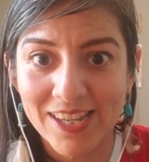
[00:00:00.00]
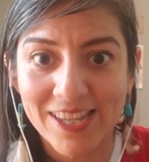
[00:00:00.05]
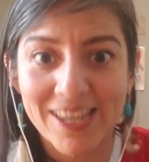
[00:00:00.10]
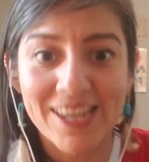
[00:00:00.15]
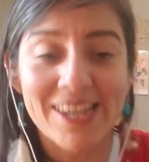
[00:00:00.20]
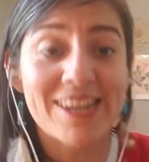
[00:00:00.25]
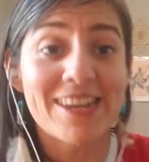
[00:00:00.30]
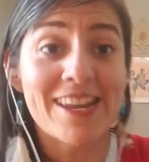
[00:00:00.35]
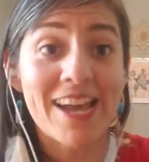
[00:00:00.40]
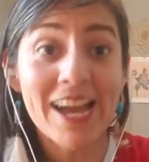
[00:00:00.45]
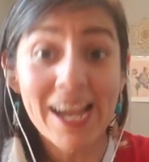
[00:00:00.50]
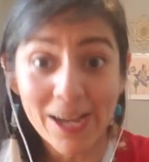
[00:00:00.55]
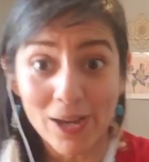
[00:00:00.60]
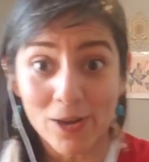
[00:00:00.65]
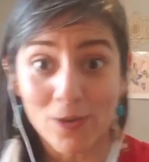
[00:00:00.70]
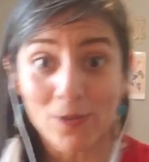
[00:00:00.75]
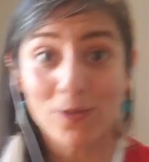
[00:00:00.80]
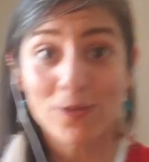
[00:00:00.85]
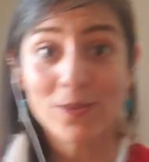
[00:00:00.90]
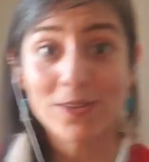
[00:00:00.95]
And
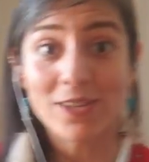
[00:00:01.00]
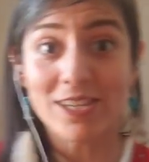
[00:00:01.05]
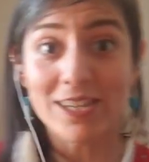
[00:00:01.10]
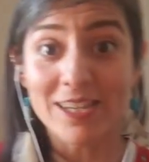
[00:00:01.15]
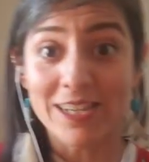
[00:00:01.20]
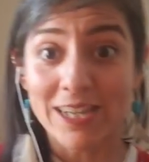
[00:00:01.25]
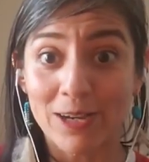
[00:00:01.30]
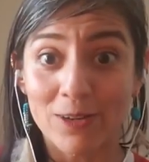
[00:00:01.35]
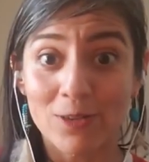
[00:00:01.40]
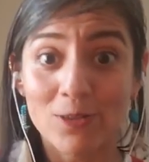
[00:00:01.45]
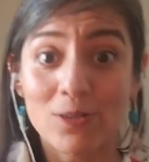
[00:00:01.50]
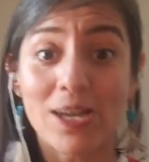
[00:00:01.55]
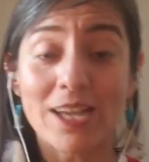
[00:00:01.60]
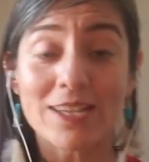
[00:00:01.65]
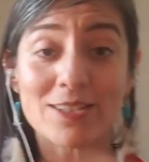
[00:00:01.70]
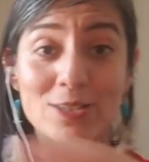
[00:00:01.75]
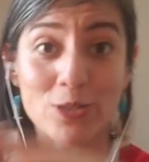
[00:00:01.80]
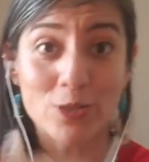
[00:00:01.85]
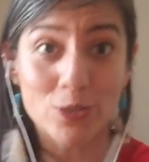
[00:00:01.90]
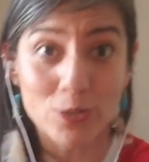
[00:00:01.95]
now, you know,
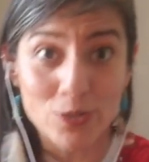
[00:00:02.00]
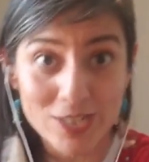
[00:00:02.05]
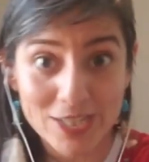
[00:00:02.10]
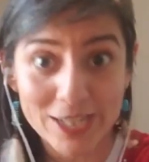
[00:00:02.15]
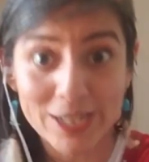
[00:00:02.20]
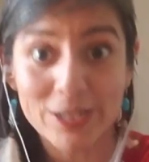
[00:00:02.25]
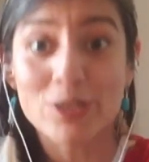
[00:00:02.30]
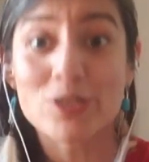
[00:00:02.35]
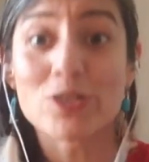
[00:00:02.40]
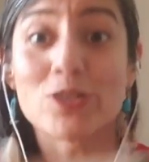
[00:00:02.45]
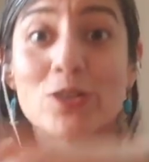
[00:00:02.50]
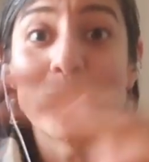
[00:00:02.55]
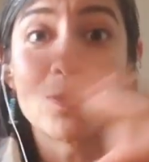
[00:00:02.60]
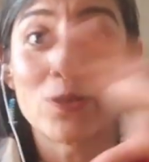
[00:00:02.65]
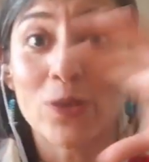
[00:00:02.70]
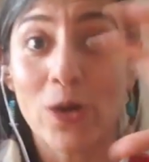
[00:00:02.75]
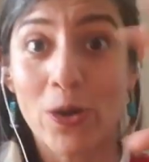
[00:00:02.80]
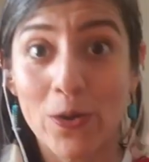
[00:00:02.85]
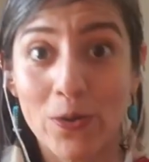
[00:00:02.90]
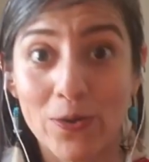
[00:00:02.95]
as you continue to
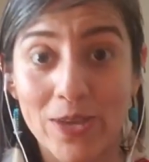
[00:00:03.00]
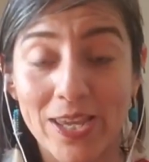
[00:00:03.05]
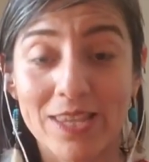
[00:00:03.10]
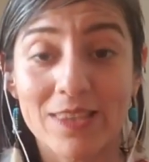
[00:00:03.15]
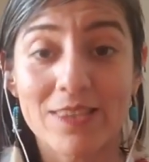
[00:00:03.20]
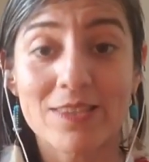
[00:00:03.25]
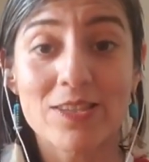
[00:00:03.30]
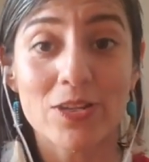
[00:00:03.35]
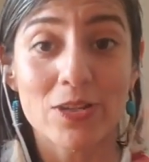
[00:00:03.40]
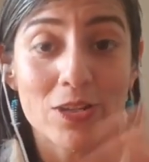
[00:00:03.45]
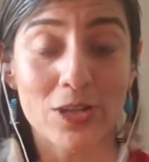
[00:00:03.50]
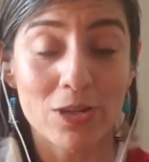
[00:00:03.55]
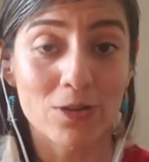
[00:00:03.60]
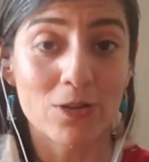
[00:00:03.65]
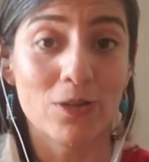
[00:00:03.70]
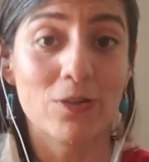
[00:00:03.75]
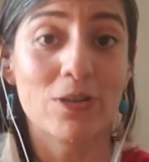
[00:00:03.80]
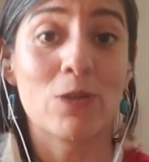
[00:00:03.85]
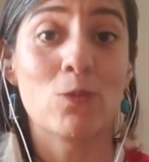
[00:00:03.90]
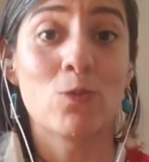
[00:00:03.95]
grow into your
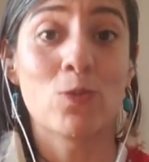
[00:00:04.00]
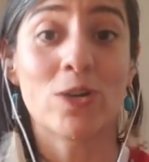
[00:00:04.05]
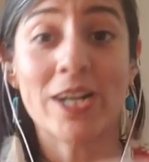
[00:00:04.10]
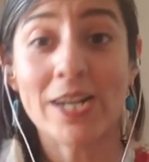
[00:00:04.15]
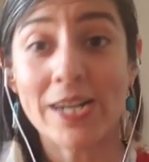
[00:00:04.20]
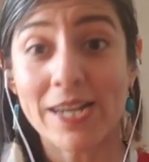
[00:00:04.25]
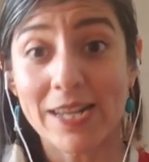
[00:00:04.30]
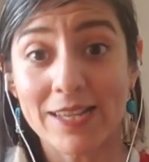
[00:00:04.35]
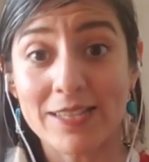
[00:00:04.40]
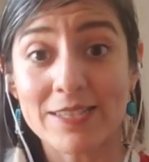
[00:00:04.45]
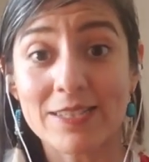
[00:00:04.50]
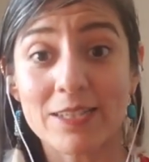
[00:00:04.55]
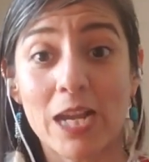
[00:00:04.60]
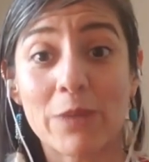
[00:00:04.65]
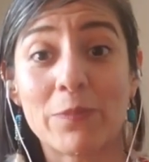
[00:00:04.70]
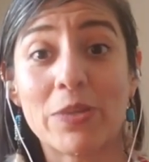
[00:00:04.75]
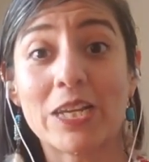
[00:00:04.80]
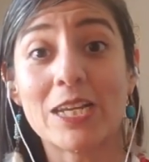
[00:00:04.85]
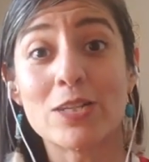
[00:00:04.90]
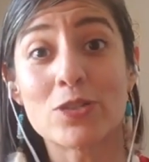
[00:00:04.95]
own awareness,
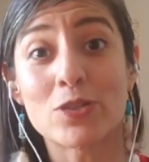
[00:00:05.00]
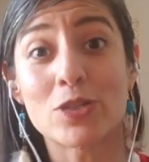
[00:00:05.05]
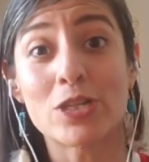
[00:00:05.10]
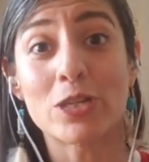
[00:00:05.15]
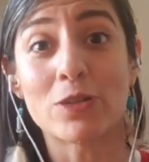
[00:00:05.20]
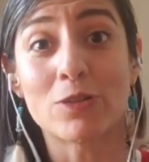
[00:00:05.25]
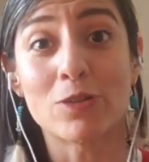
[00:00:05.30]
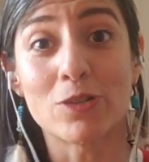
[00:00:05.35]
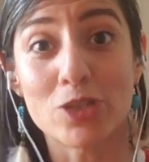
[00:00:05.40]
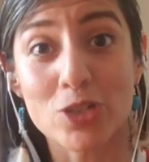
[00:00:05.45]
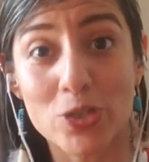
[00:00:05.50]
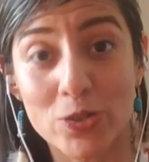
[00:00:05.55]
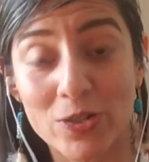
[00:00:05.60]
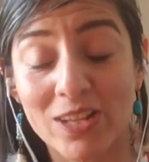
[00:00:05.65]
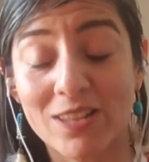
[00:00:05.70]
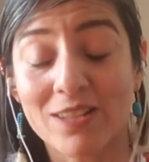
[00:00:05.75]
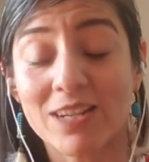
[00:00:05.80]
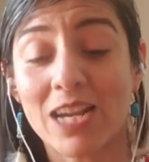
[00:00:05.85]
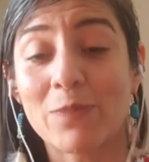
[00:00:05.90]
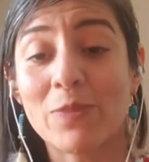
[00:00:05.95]
coming into your own
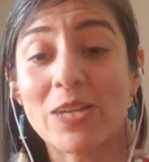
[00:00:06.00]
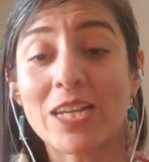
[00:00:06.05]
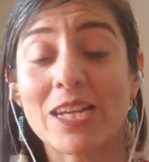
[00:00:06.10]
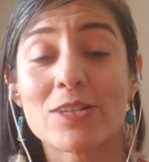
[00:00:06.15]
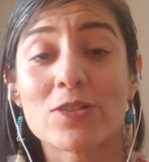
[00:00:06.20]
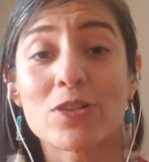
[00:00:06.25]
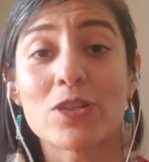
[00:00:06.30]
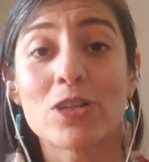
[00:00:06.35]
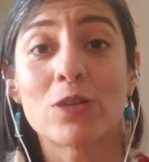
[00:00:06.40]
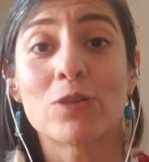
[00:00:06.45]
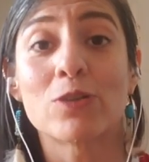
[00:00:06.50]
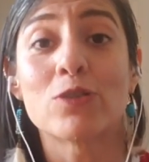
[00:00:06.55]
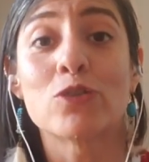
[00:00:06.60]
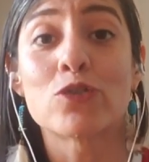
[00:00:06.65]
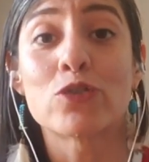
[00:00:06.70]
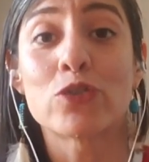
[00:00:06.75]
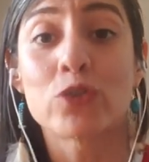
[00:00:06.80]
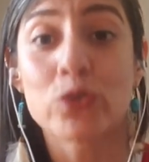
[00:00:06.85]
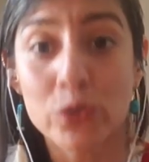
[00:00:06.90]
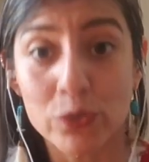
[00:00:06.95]
strength, coming into your own
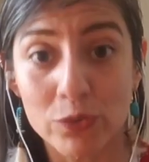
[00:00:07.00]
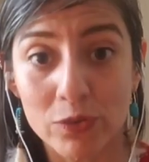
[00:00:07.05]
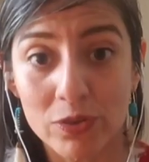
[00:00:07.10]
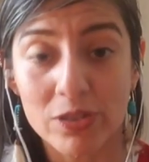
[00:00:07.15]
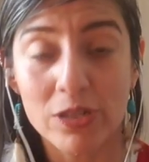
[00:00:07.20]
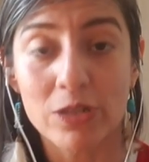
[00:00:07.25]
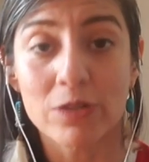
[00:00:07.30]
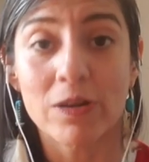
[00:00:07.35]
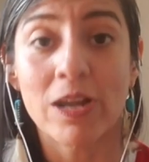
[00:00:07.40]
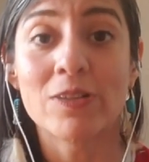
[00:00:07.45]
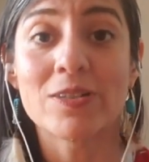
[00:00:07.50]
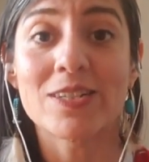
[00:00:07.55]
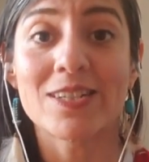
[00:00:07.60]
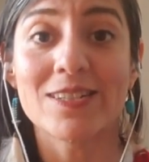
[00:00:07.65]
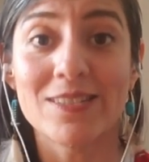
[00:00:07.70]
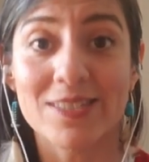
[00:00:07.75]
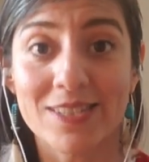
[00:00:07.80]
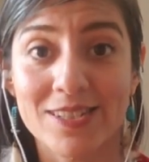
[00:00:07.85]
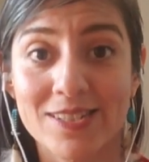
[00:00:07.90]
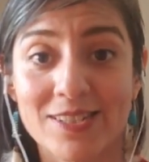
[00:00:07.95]
truth, your
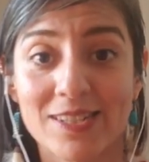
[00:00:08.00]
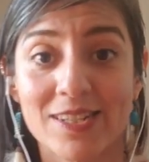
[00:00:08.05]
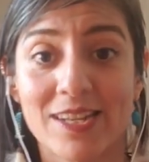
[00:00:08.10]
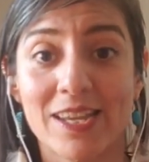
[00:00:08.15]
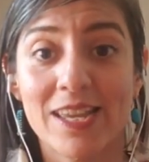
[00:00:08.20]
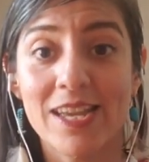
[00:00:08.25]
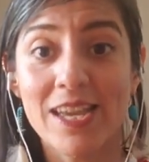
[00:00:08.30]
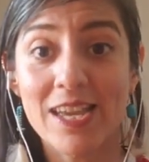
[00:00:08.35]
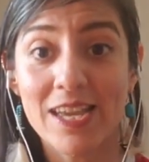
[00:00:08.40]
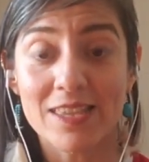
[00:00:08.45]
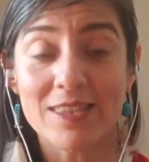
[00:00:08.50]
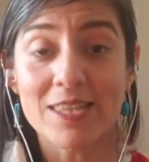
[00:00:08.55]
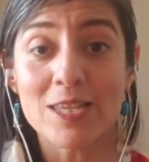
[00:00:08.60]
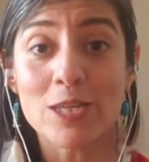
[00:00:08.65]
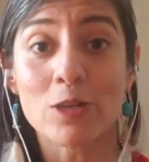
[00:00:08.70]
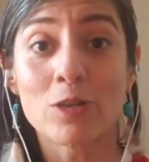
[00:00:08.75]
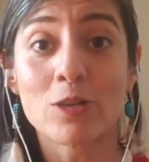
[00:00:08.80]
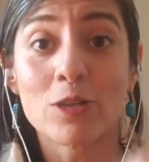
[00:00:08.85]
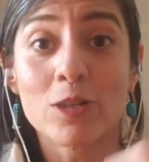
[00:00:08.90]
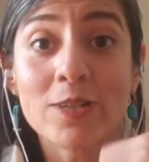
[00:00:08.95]
authenticity, then
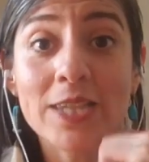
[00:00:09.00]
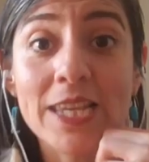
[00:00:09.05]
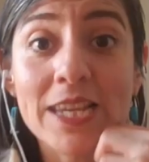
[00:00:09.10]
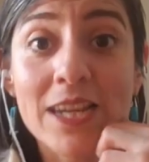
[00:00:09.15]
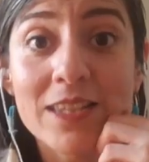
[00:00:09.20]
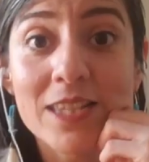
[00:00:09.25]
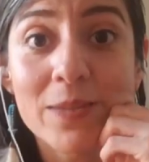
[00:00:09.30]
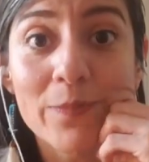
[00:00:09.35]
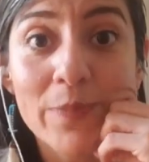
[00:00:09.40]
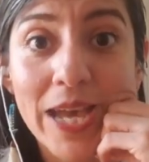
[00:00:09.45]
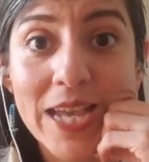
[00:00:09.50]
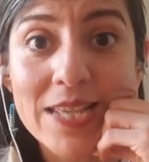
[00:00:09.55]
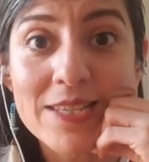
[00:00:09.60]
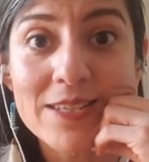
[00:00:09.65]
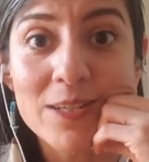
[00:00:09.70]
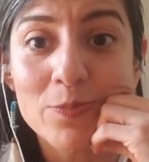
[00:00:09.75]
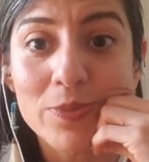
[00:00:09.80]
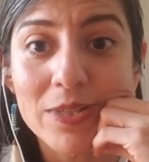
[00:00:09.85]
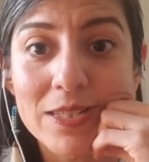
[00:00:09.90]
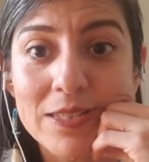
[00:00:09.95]
you're looking at the
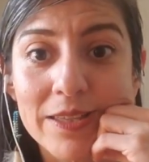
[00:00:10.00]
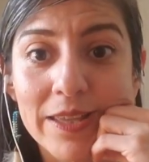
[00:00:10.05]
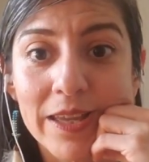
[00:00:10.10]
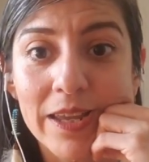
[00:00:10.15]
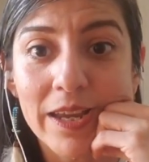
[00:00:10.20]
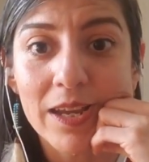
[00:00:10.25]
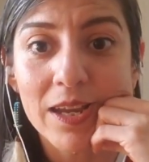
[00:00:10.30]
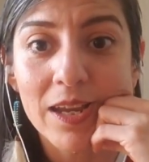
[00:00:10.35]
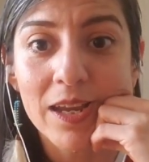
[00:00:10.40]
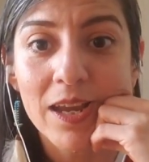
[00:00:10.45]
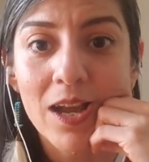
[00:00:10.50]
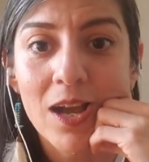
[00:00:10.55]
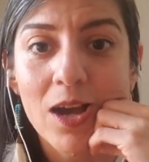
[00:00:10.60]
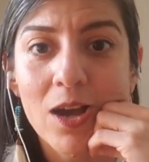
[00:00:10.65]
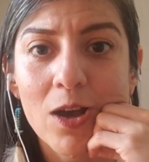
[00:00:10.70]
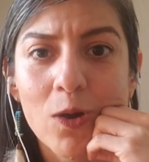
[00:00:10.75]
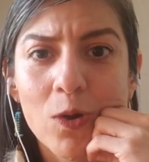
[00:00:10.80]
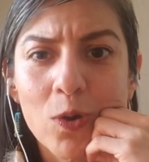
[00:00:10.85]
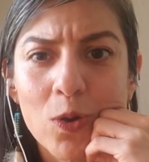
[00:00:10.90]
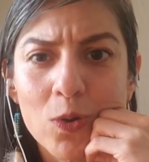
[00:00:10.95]
masterpiece like,
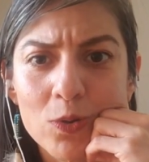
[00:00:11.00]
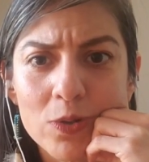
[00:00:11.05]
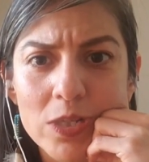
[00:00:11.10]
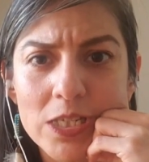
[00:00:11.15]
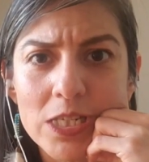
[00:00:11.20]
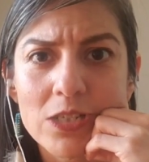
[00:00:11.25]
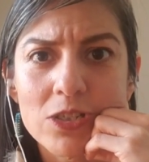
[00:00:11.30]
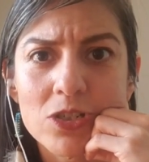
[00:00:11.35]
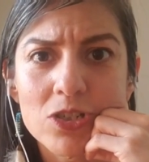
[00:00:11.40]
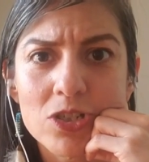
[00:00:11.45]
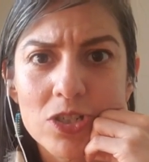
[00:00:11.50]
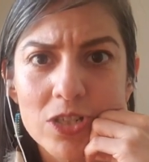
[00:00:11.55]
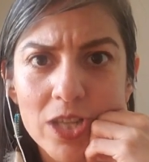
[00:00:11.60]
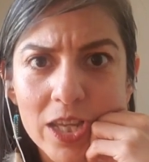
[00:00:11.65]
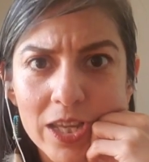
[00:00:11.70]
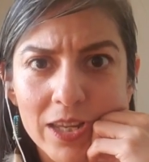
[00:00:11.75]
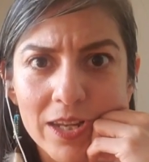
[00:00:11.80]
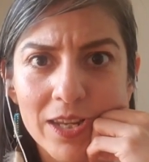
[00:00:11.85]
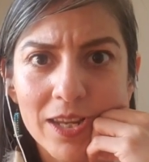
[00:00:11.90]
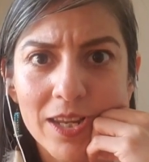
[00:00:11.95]
holy shit,